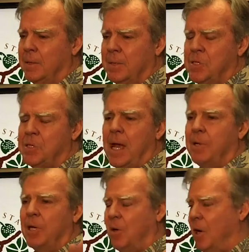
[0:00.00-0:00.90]
This is
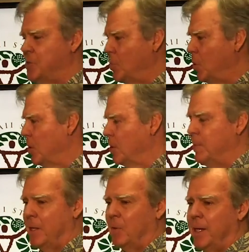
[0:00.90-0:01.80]
happening across the world,
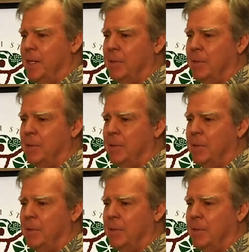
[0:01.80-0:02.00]
by the way.